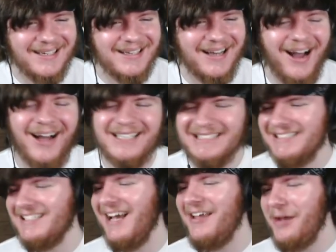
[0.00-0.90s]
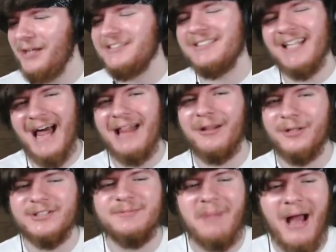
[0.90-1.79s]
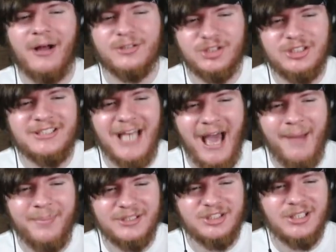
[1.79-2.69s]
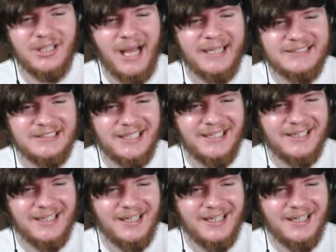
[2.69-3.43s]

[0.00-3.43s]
Aw, uh, she's happy. Y'all see that little smile? She's happy. She likes it.